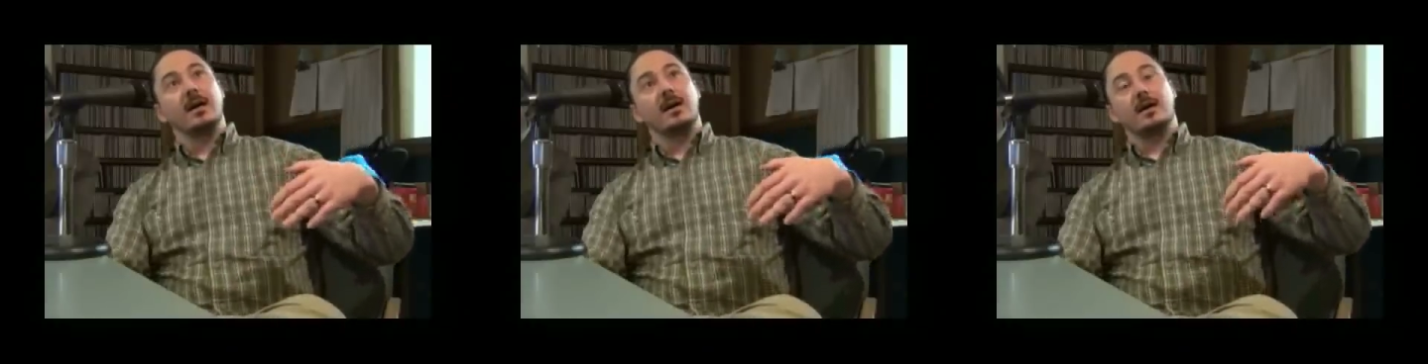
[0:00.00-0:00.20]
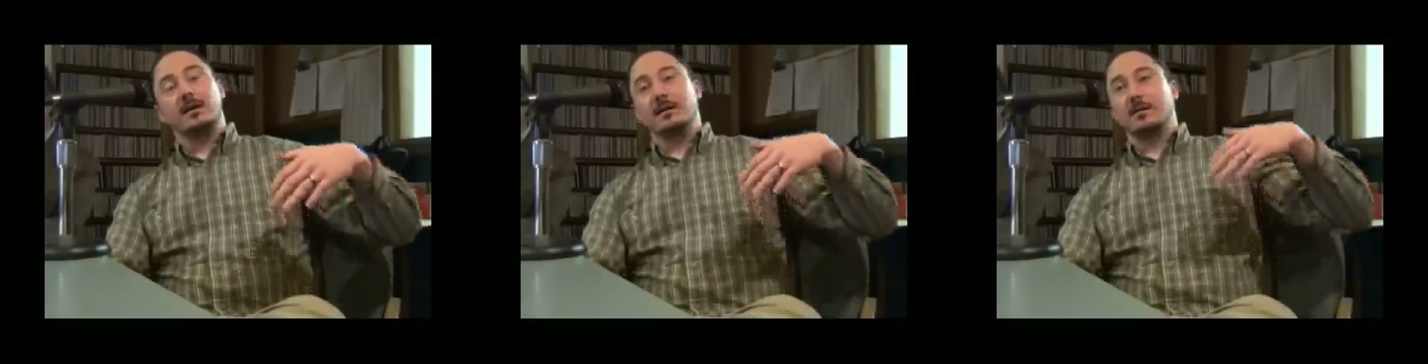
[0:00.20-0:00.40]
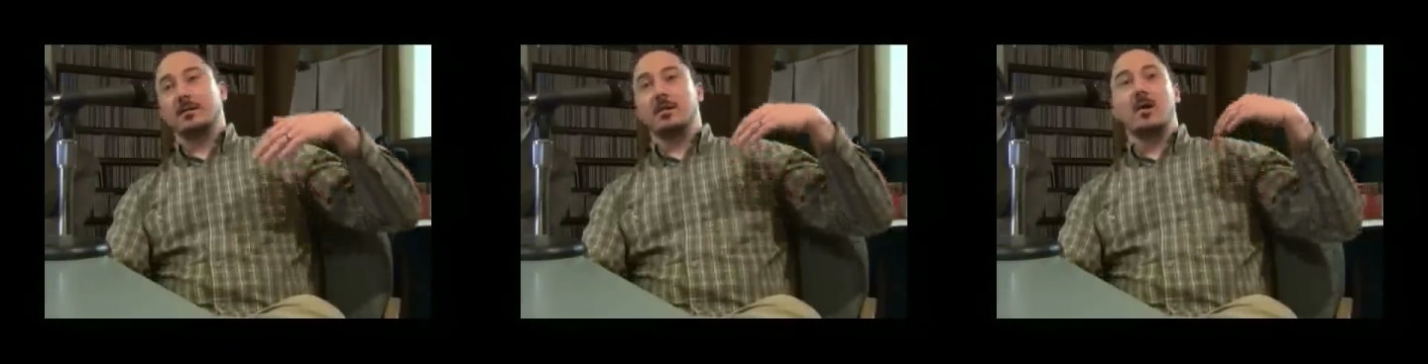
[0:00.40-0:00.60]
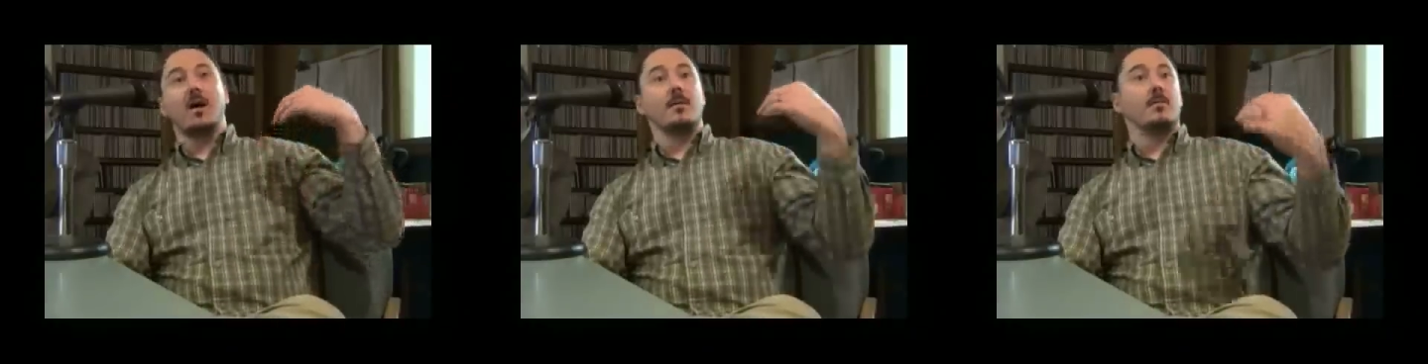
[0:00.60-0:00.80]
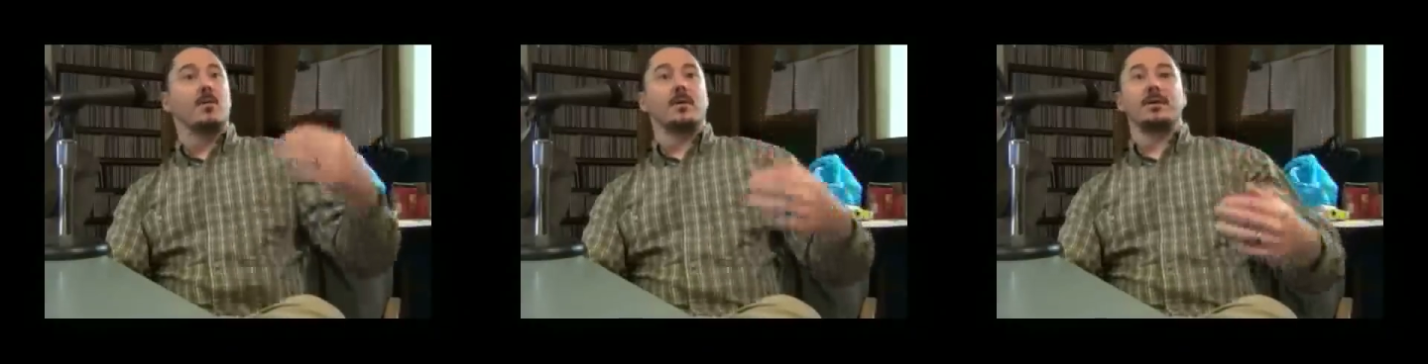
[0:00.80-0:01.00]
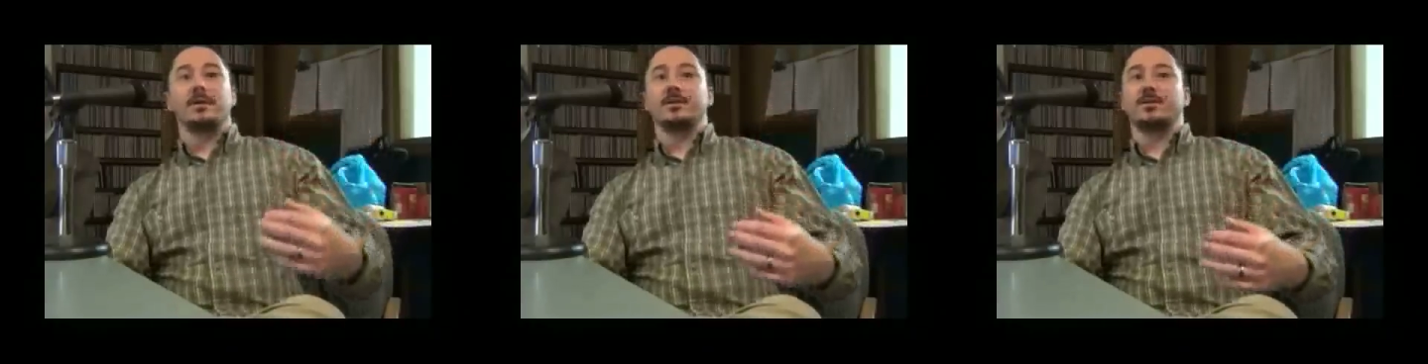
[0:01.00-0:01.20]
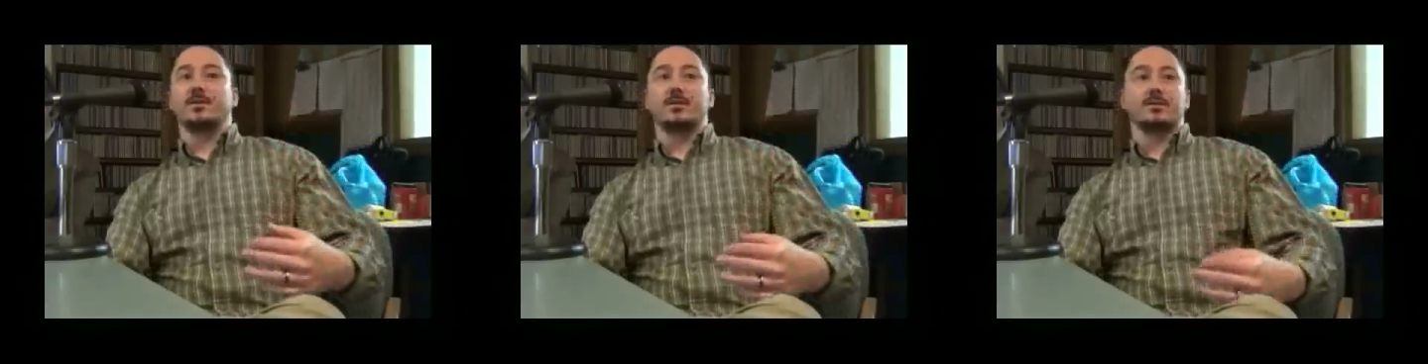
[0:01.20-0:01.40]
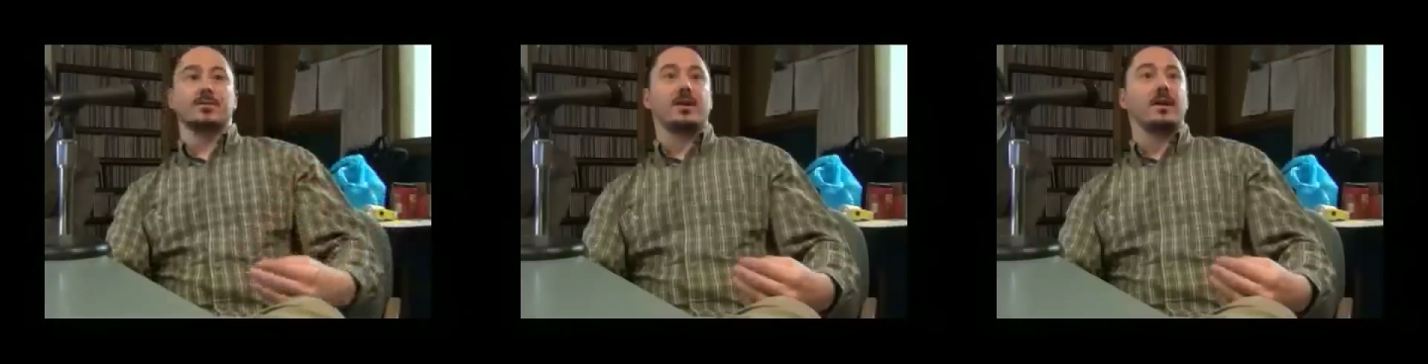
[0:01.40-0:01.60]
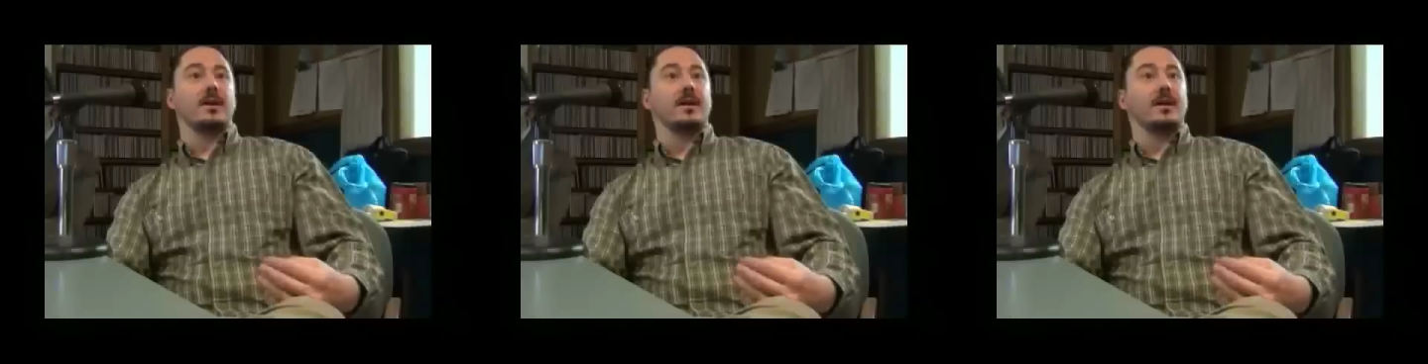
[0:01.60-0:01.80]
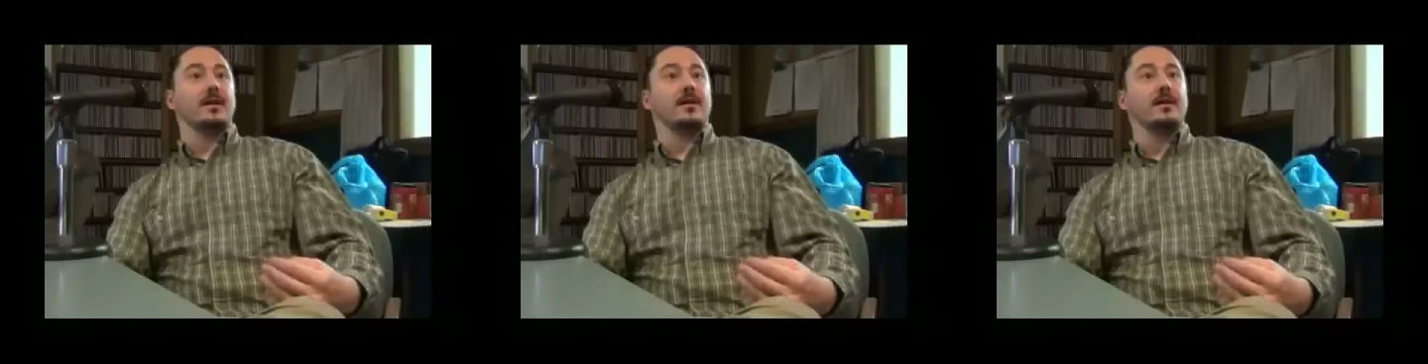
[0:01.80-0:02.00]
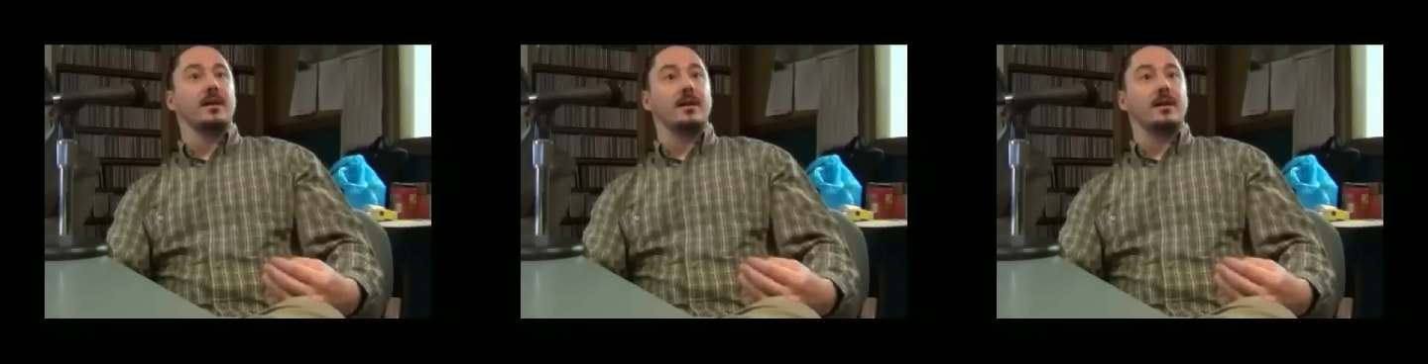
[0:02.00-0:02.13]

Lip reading: a lot more additional training,